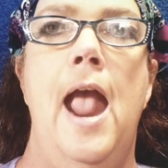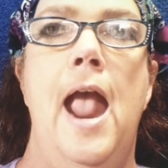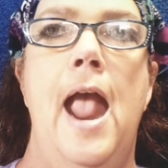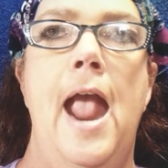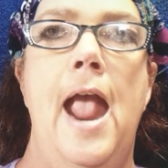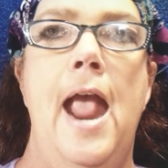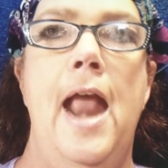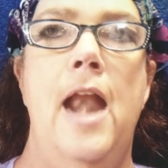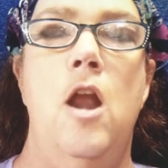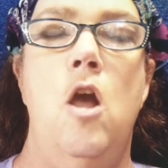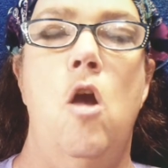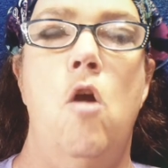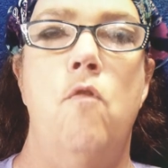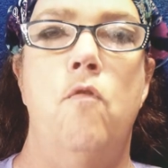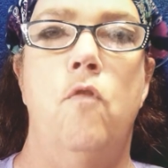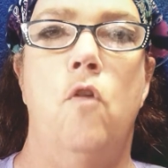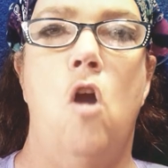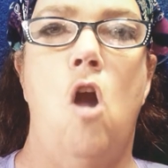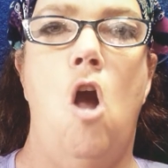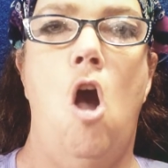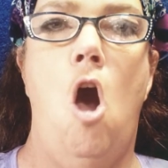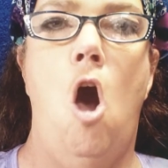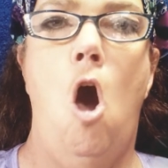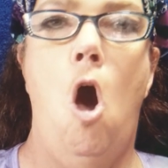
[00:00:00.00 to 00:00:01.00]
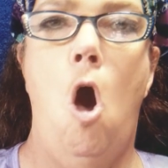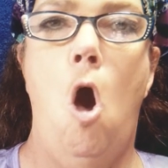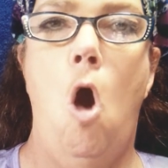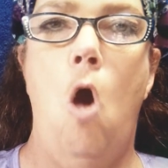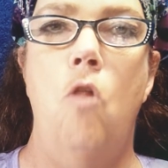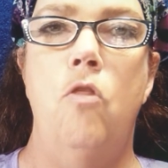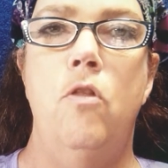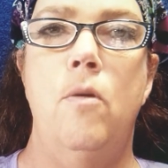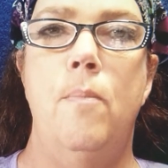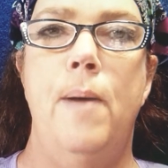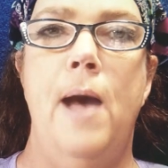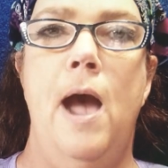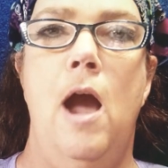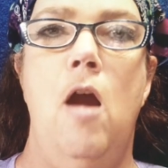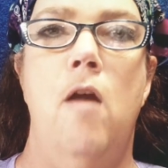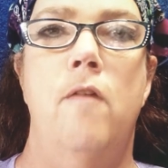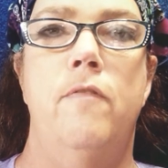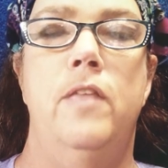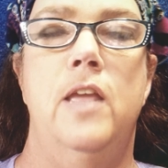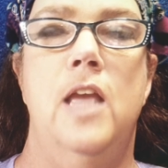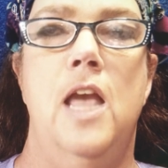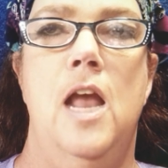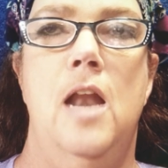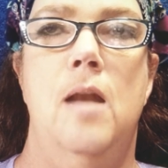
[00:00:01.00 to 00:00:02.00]
and over all the power
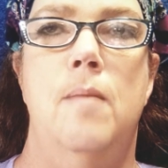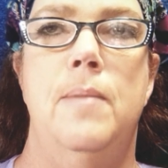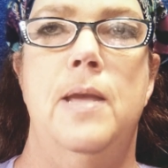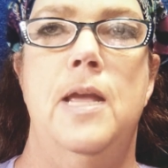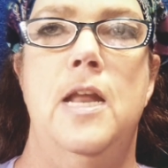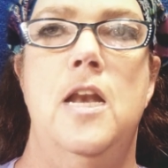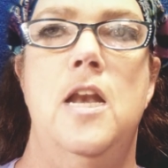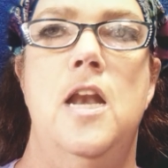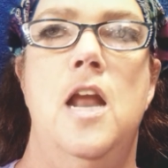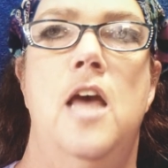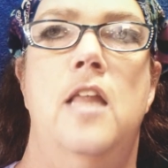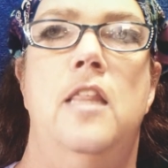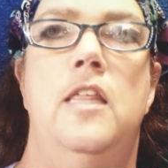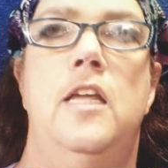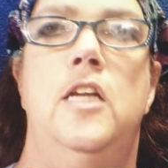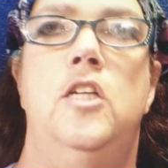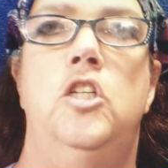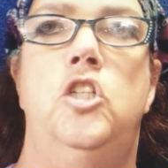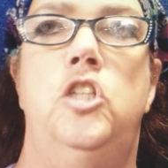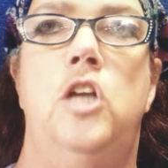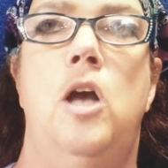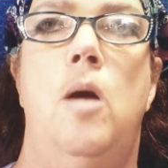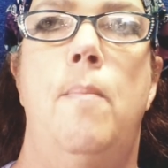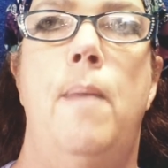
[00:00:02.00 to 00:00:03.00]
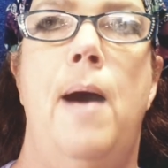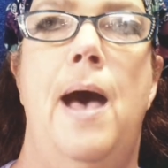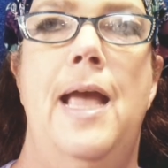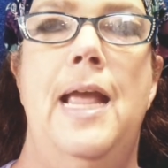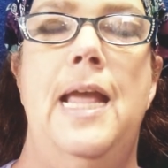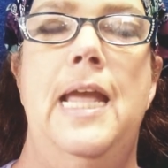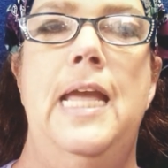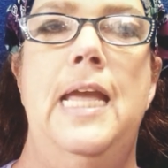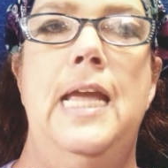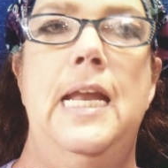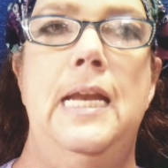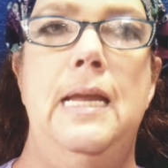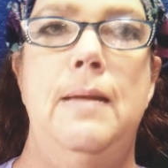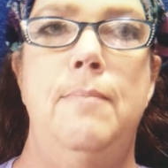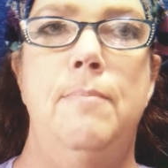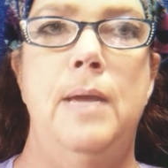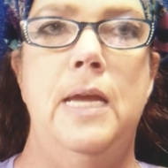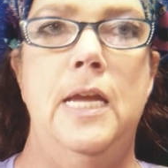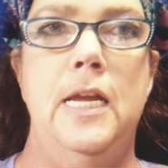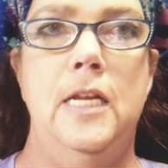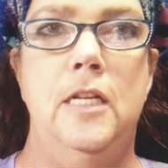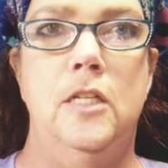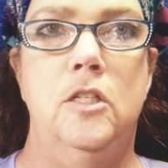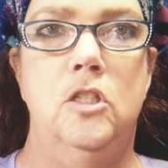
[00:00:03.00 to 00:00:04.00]
of the enemy, and nothing shall by any
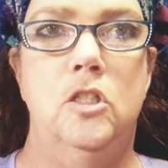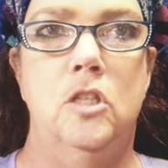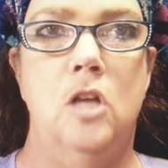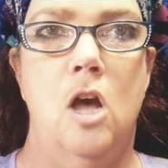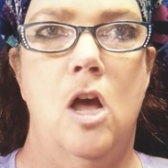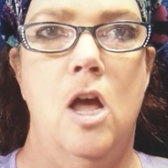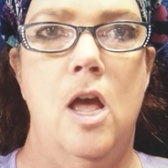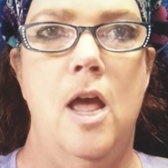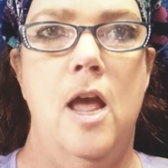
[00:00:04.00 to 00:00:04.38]
means